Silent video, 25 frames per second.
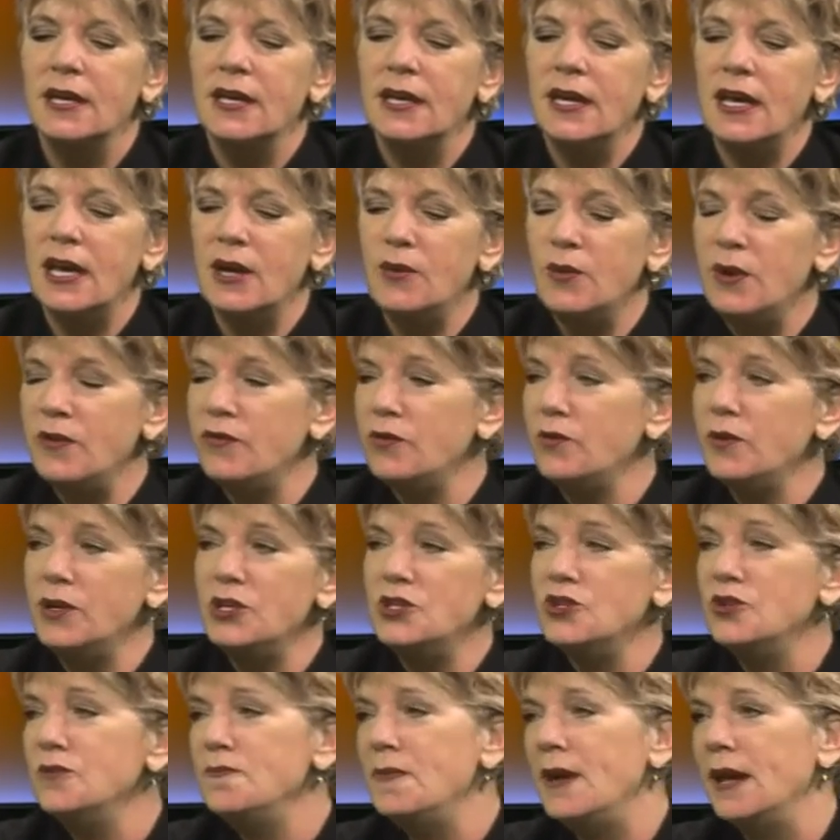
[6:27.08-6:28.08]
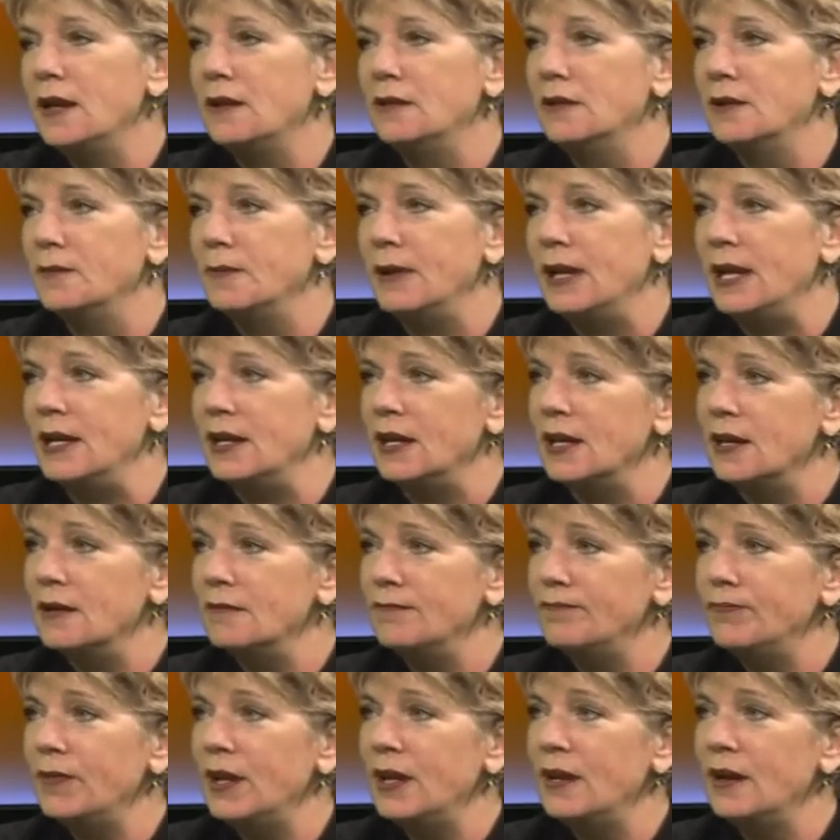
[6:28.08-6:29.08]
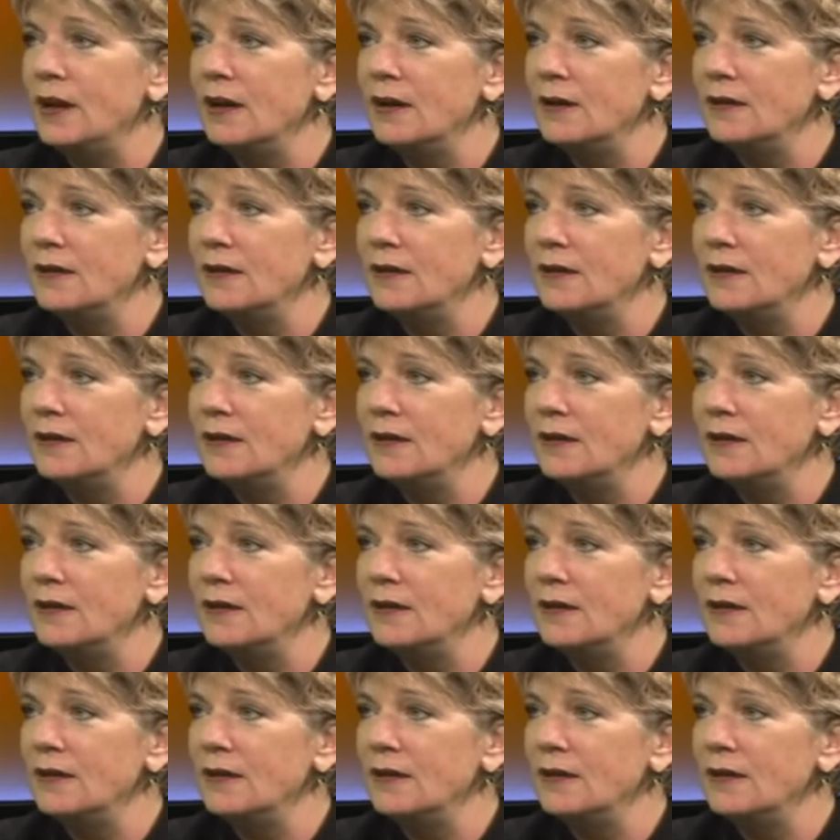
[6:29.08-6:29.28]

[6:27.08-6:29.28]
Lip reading: However, we do battle the media, and